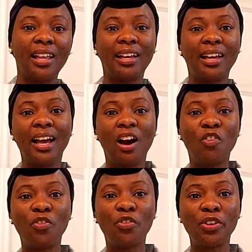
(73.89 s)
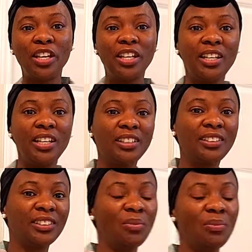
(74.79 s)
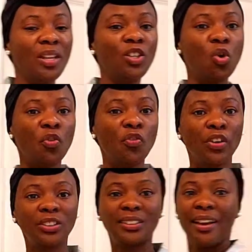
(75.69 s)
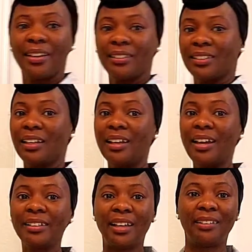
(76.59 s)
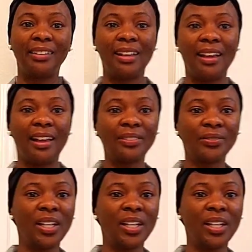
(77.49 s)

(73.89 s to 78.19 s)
I like how free it is. It's a bit oversized. I like that a lot.